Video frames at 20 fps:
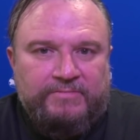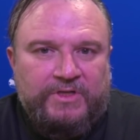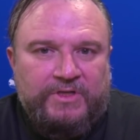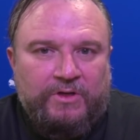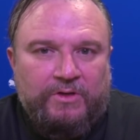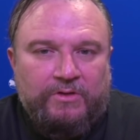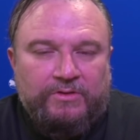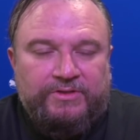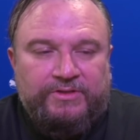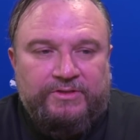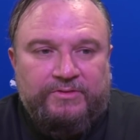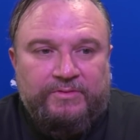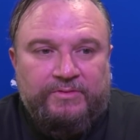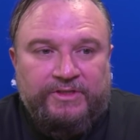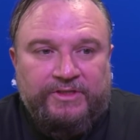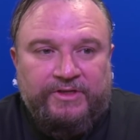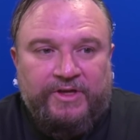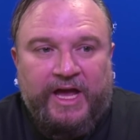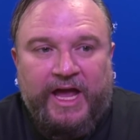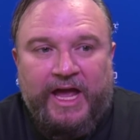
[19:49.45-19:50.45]
Culture,
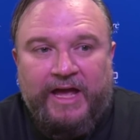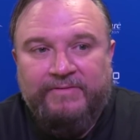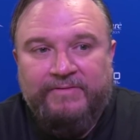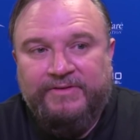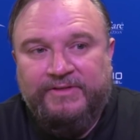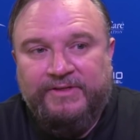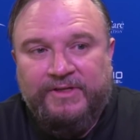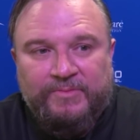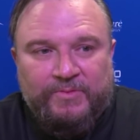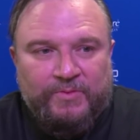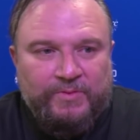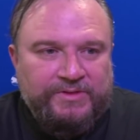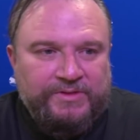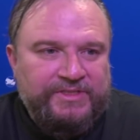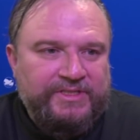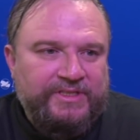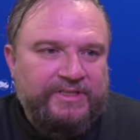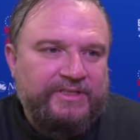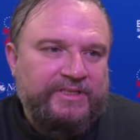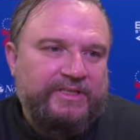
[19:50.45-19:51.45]
when you have the number one
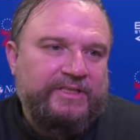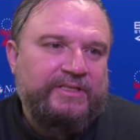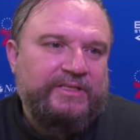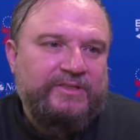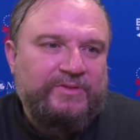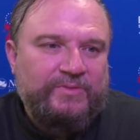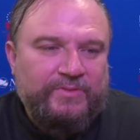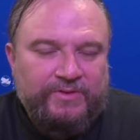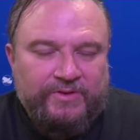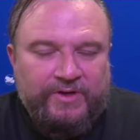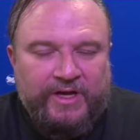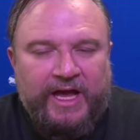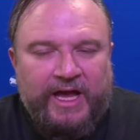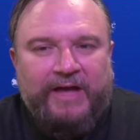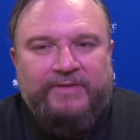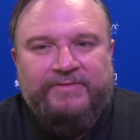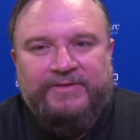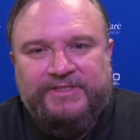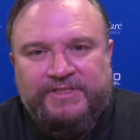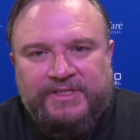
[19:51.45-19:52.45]
seed in the East, when you
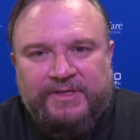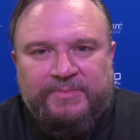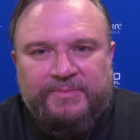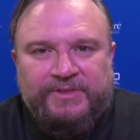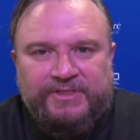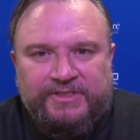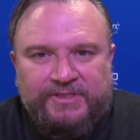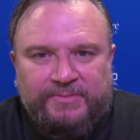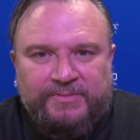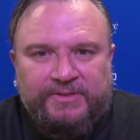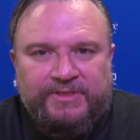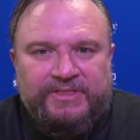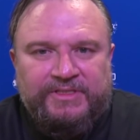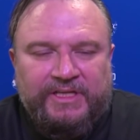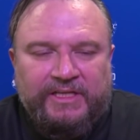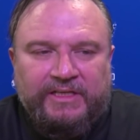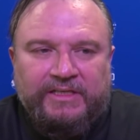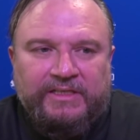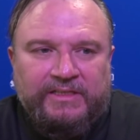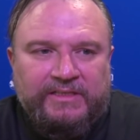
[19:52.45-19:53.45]
have a championship
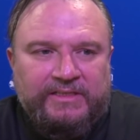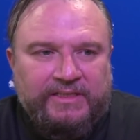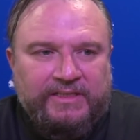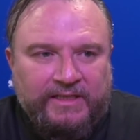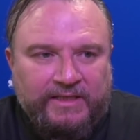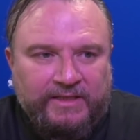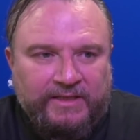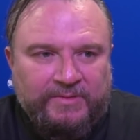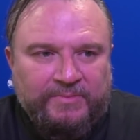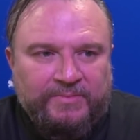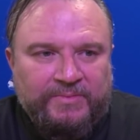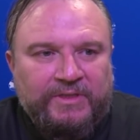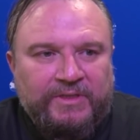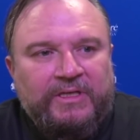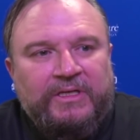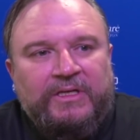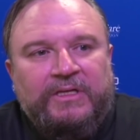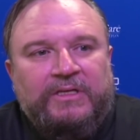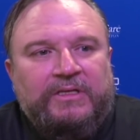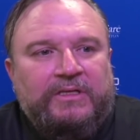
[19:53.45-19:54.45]
contending team,
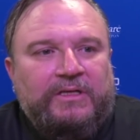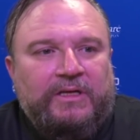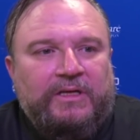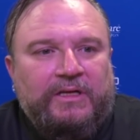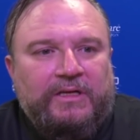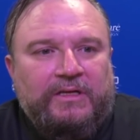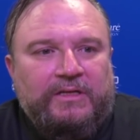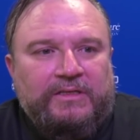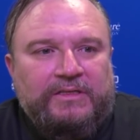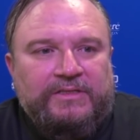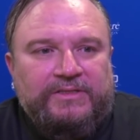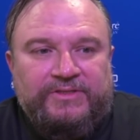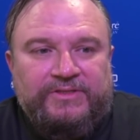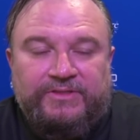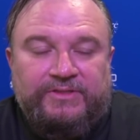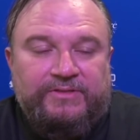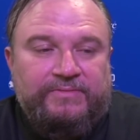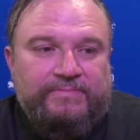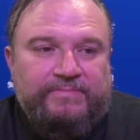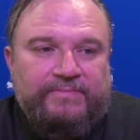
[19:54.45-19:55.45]

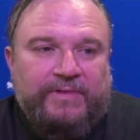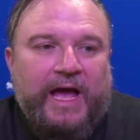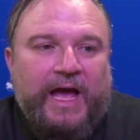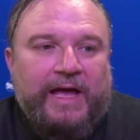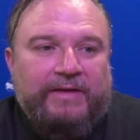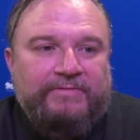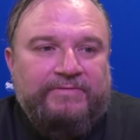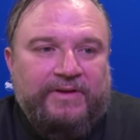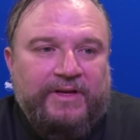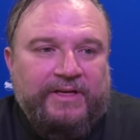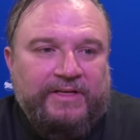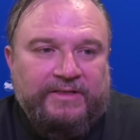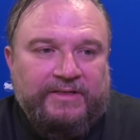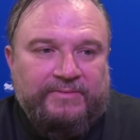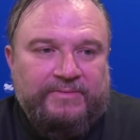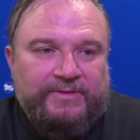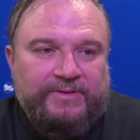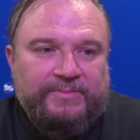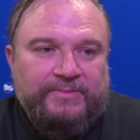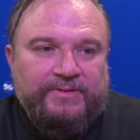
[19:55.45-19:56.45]
is I find
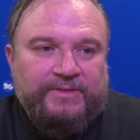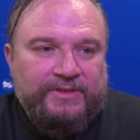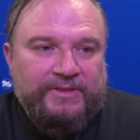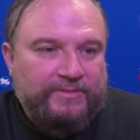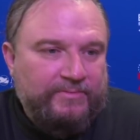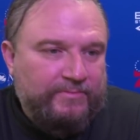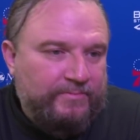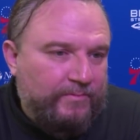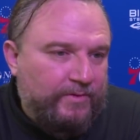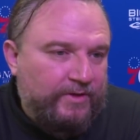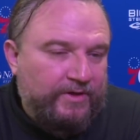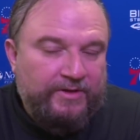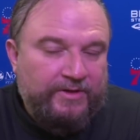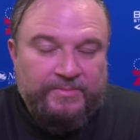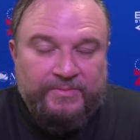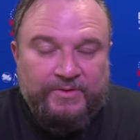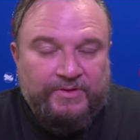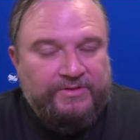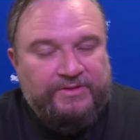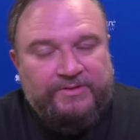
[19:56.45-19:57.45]
it to be one of
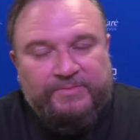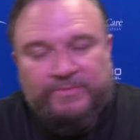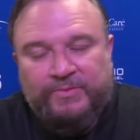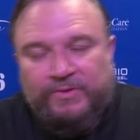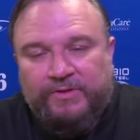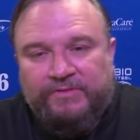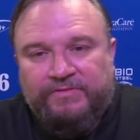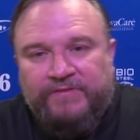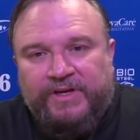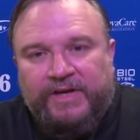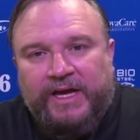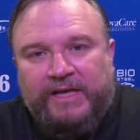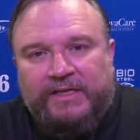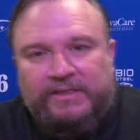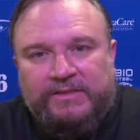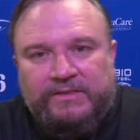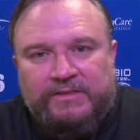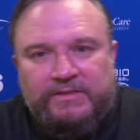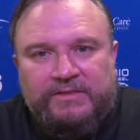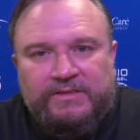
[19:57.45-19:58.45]
the most important
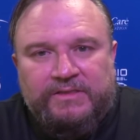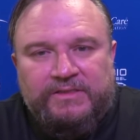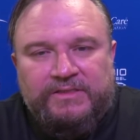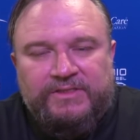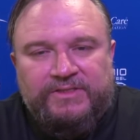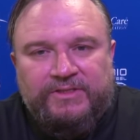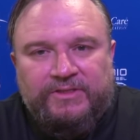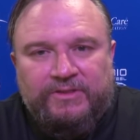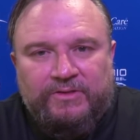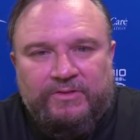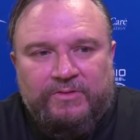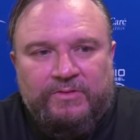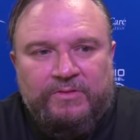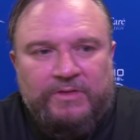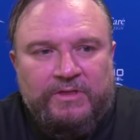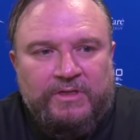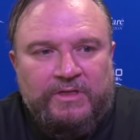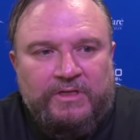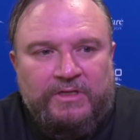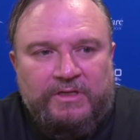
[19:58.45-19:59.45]
factors. And so
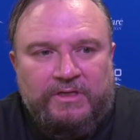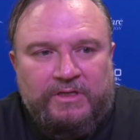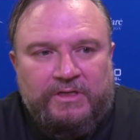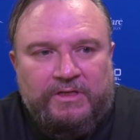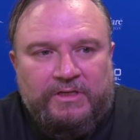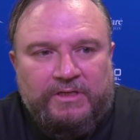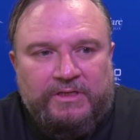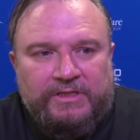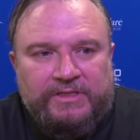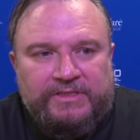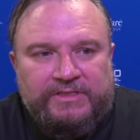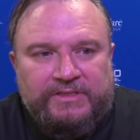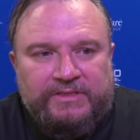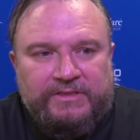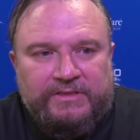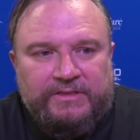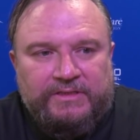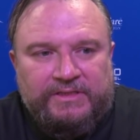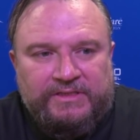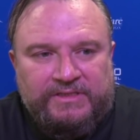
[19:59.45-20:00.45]
it's
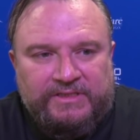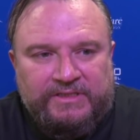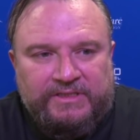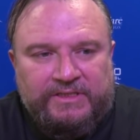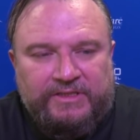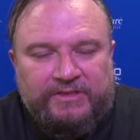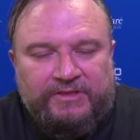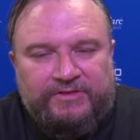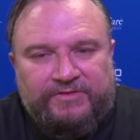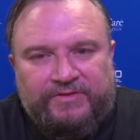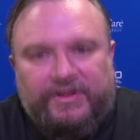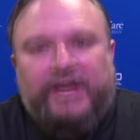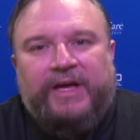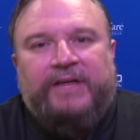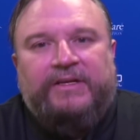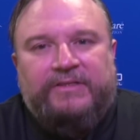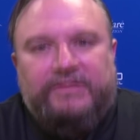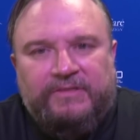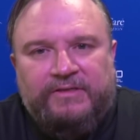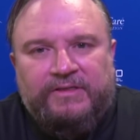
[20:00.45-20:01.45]
a huge
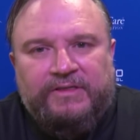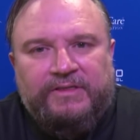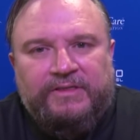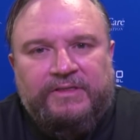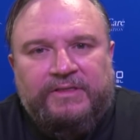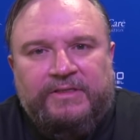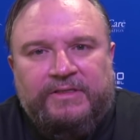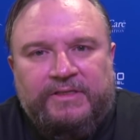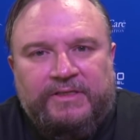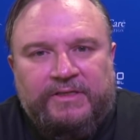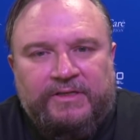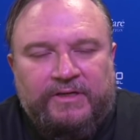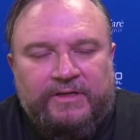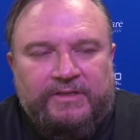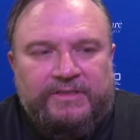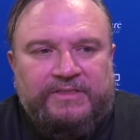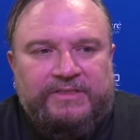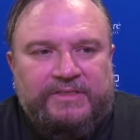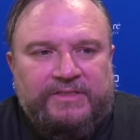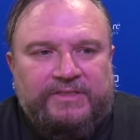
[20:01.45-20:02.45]
factor in
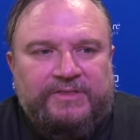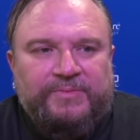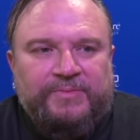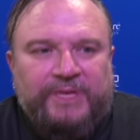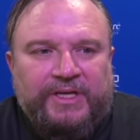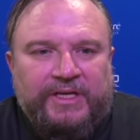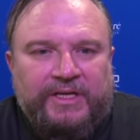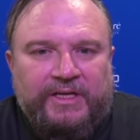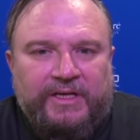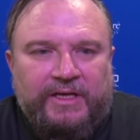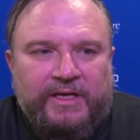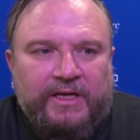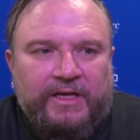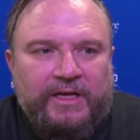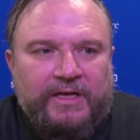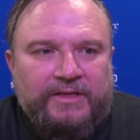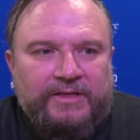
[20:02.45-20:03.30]
our decision making.